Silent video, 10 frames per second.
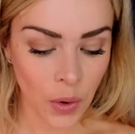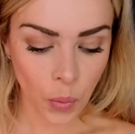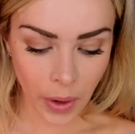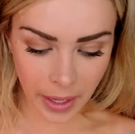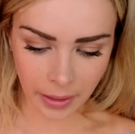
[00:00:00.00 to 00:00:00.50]

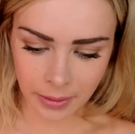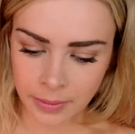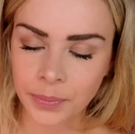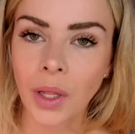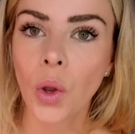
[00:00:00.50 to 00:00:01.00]
Well,
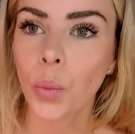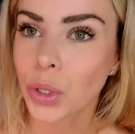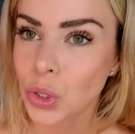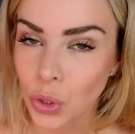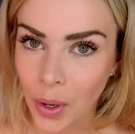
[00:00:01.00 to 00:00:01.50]
we
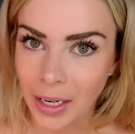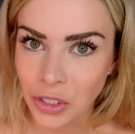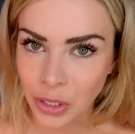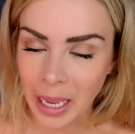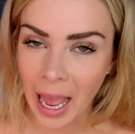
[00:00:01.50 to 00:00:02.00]
do
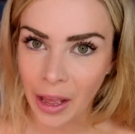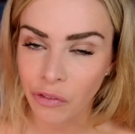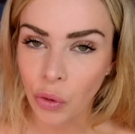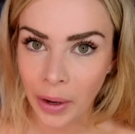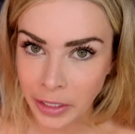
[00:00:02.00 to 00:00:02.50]
actually
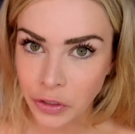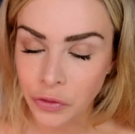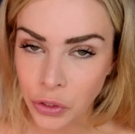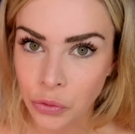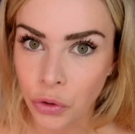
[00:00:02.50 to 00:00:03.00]
have quite a
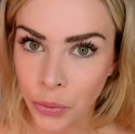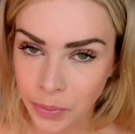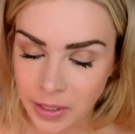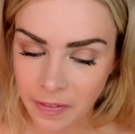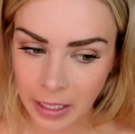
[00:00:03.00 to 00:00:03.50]
few
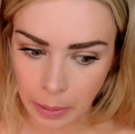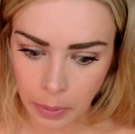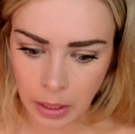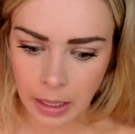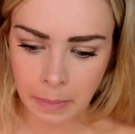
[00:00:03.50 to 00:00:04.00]
rooms
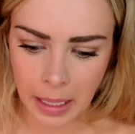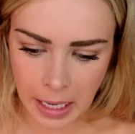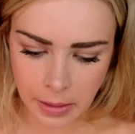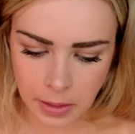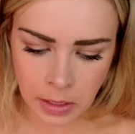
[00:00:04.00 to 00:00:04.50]
available at the
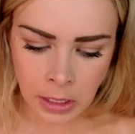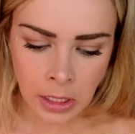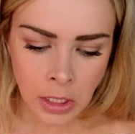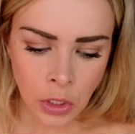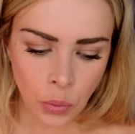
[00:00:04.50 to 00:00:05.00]
minute.
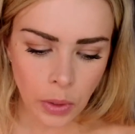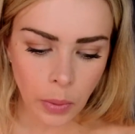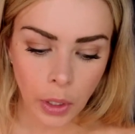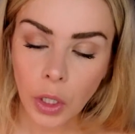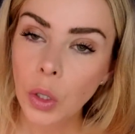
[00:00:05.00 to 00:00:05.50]
We
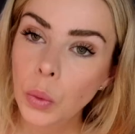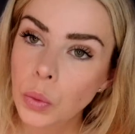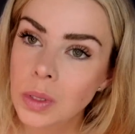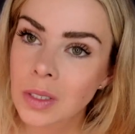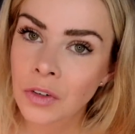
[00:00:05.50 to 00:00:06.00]
were
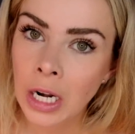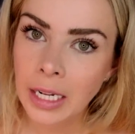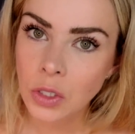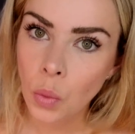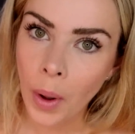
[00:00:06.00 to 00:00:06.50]
closed for a
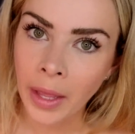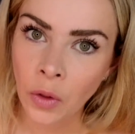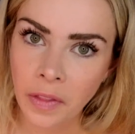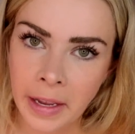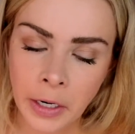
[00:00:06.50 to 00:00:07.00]
little while
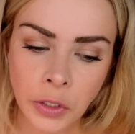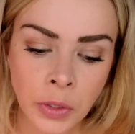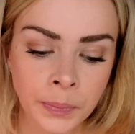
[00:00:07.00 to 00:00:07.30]
there.